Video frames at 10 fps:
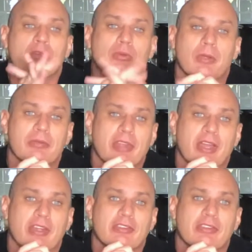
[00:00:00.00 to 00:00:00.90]

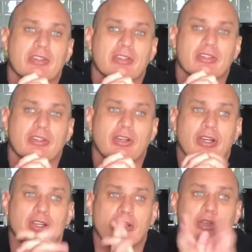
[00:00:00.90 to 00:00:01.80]
website
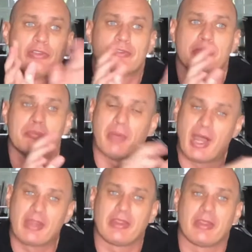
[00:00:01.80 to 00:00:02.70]
hosted
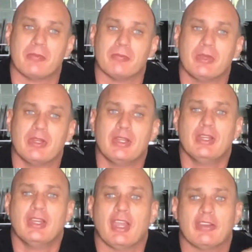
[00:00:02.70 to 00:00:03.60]
by them.
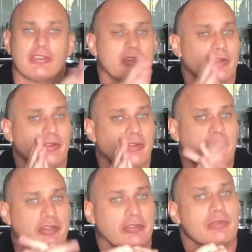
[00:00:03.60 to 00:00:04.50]
And so
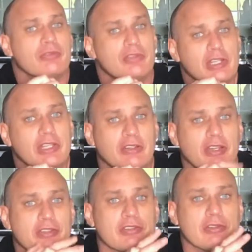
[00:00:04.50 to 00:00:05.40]
that's a really
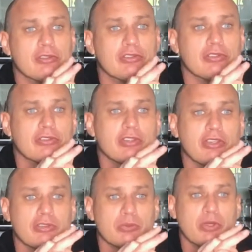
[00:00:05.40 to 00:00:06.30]
great solution to
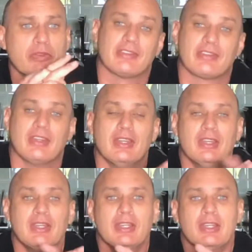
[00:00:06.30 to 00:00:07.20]
get your work there.
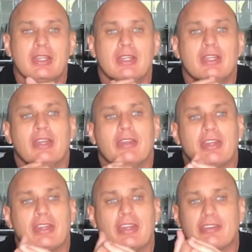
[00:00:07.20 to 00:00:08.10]

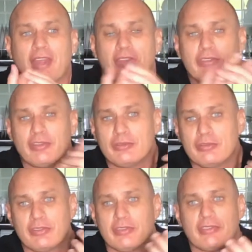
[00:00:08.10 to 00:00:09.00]
Then there's other
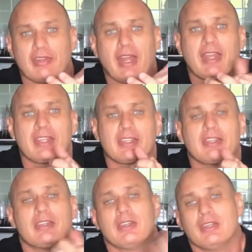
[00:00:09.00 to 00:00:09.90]
solutions like
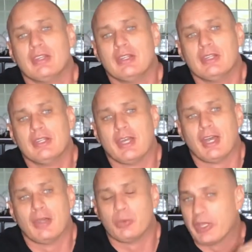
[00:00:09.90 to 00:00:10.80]

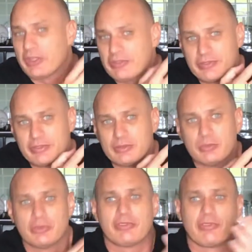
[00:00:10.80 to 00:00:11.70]
Wix,
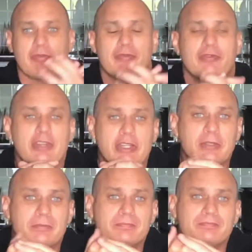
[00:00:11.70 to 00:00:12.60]
which is a
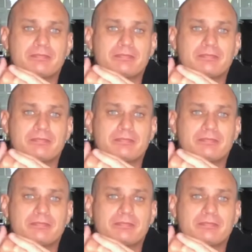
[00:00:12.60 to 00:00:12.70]
free